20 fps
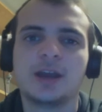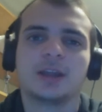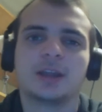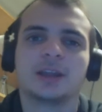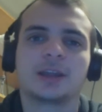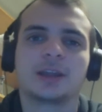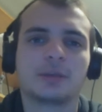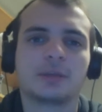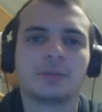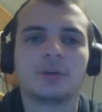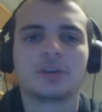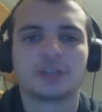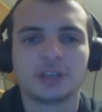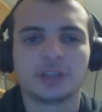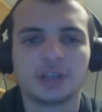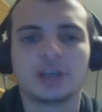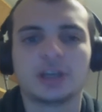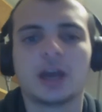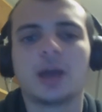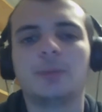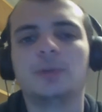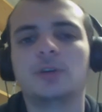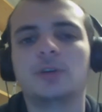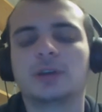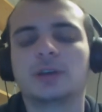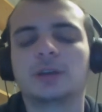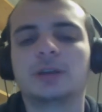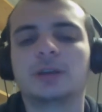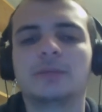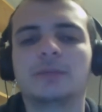Like, most of the time you
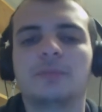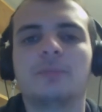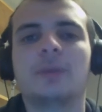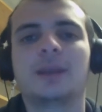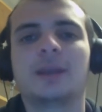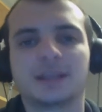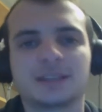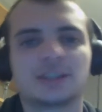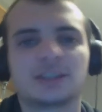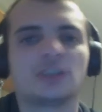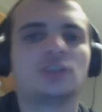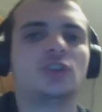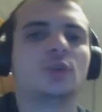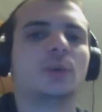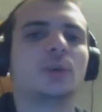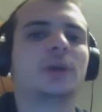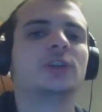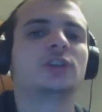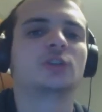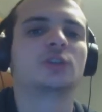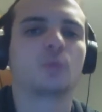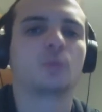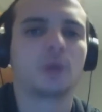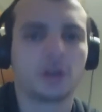can make it a situation